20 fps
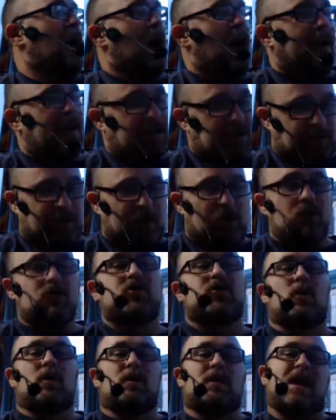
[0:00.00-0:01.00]
on a
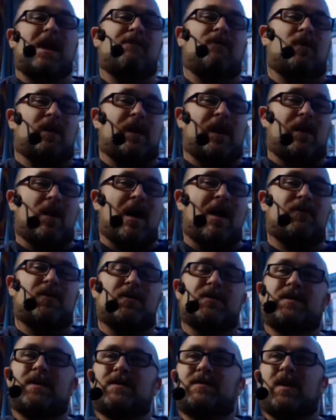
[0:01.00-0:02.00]
spiritual level, it
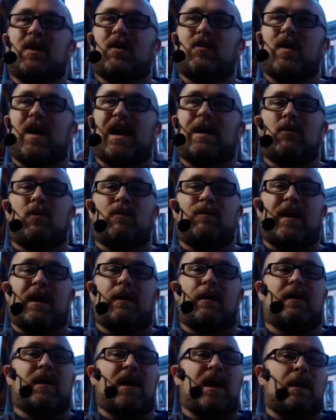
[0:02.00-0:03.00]
offers this incredible
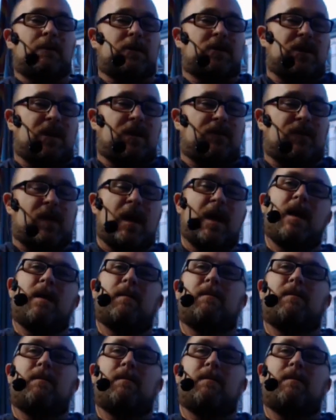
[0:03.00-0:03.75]
paradigm shift